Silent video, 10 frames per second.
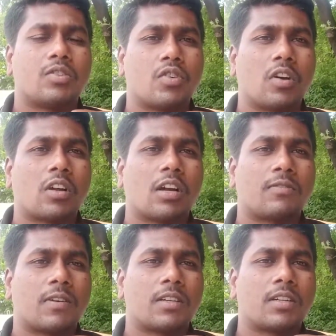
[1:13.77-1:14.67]

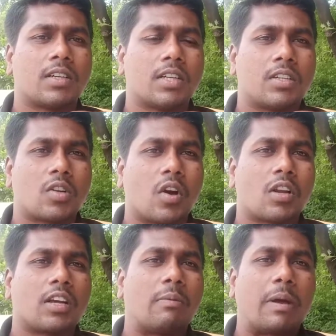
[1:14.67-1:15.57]
geographer,
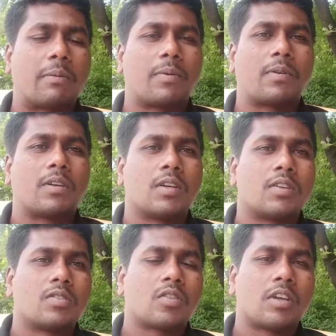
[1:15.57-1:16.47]
drawn a map.
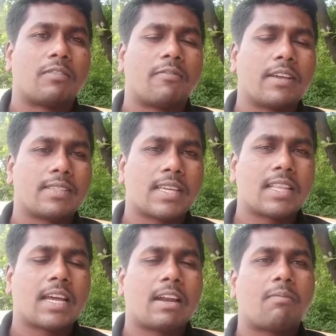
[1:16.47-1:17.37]
So if we
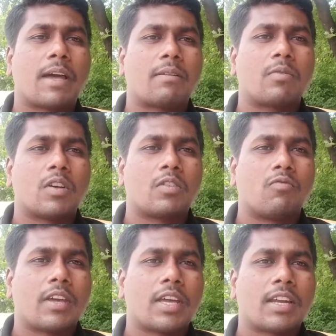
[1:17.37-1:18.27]
see that map,
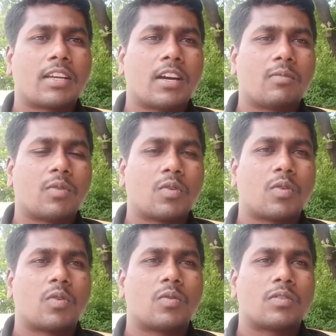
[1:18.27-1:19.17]
we can come to
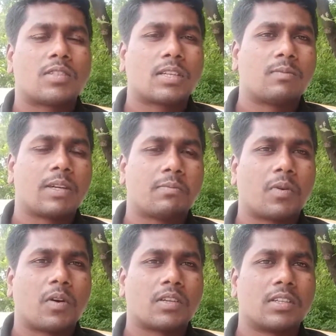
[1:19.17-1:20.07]
know some
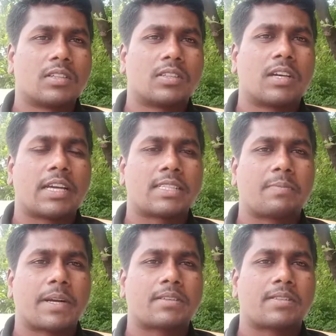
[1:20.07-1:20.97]
important
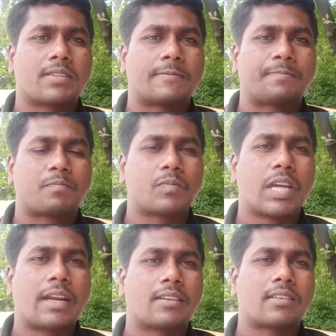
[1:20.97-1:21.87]
aspects
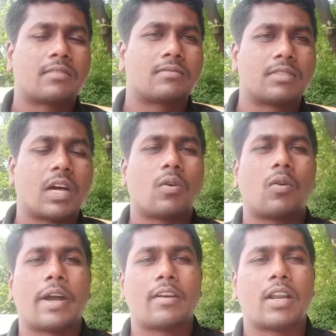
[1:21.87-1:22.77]
that
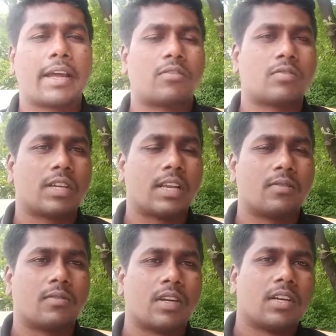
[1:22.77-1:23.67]
now I would like to tell
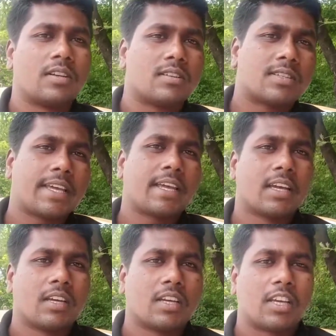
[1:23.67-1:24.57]
you. See,
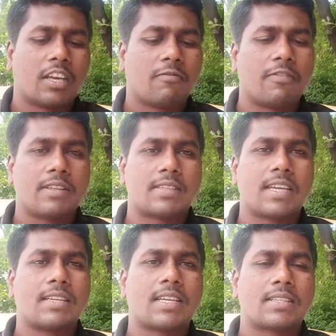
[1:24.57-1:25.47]
if we
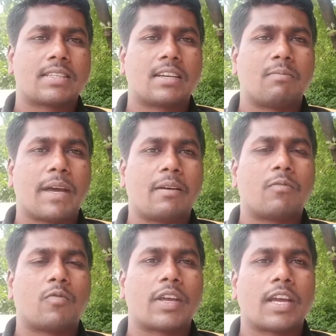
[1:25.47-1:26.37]
see just a
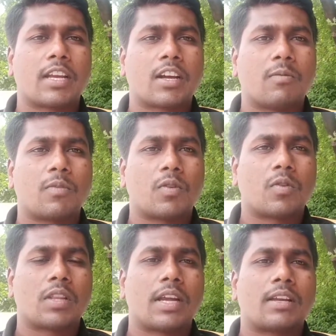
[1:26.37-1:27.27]
map, we can come to
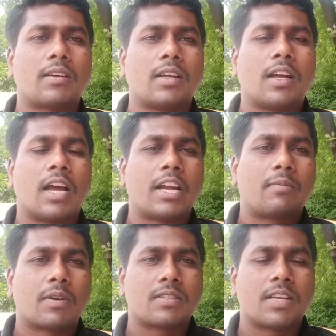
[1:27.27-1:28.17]
know that
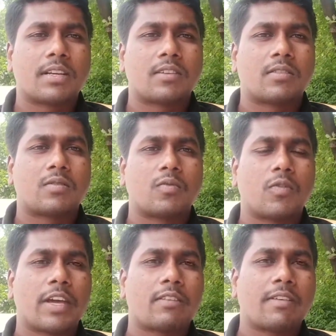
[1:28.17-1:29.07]
at present
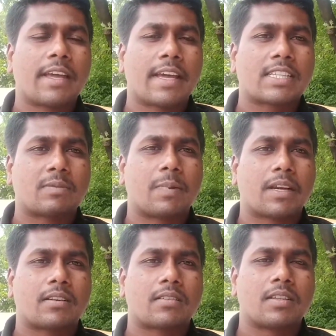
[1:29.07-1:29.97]
where we
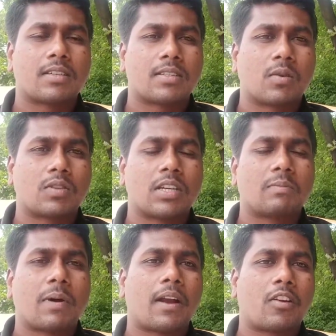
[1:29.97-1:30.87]
expect the
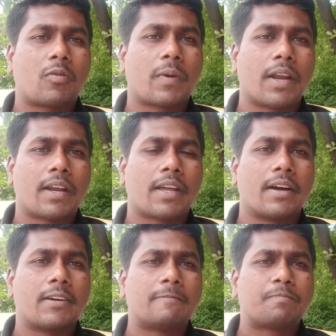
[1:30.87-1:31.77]
southern part of
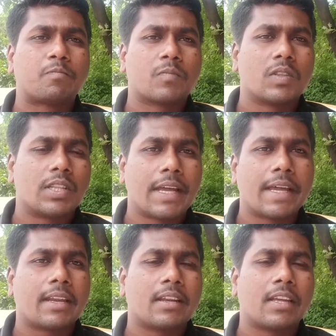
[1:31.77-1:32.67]
India,
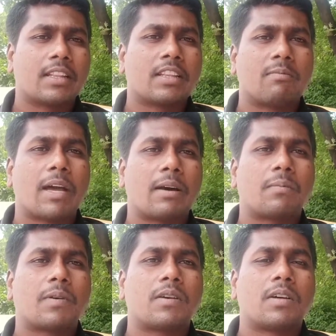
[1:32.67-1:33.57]
there in the map